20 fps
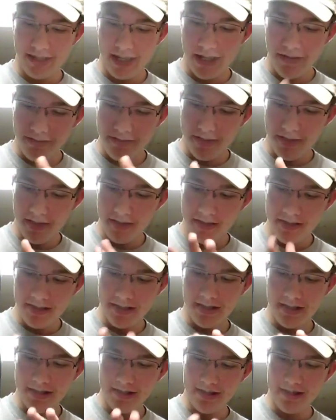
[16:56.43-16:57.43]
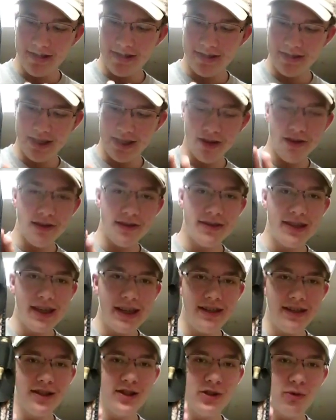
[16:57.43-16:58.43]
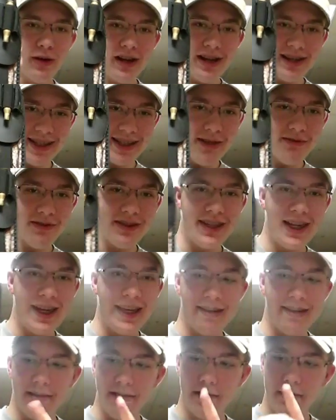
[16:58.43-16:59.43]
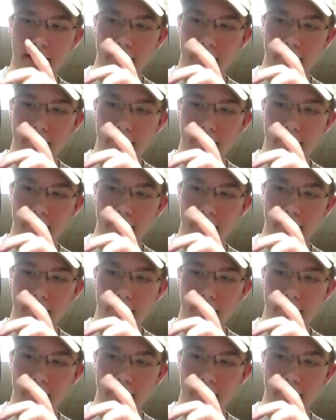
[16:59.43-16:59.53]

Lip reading: I haven't touched this gun since deer season 2017.